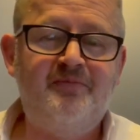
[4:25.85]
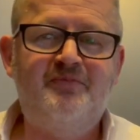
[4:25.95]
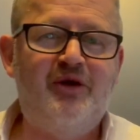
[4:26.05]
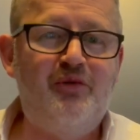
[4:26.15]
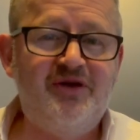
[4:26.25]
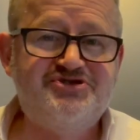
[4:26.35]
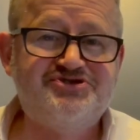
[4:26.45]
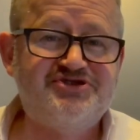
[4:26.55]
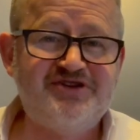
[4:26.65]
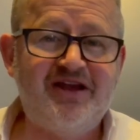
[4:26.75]

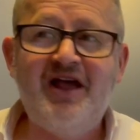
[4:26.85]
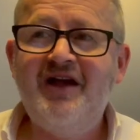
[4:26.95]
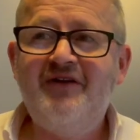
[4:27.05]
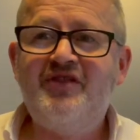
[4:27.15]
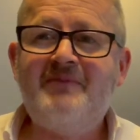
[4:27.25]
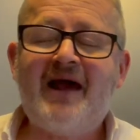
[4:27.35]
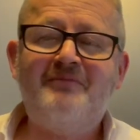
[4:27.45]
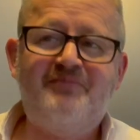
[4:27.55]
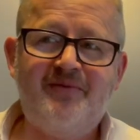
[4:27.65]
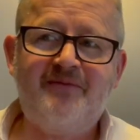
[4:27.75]
The amount
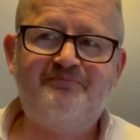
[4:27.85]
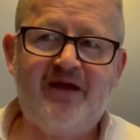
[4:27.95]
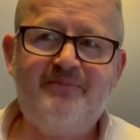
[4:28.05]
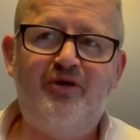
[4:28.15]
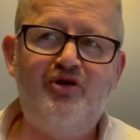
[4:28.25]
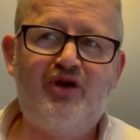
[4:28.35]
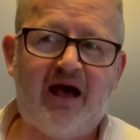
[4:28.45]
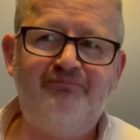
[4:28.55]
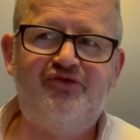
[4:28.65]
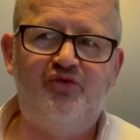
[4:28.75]
of people who
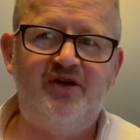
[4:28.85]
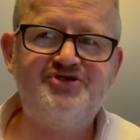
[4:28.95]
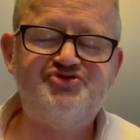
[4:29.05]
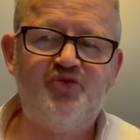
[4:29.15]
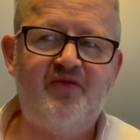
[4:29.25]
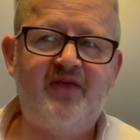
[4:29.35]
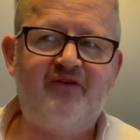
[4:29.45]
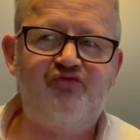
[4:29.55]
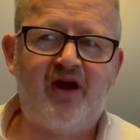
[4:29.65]
come to us when they've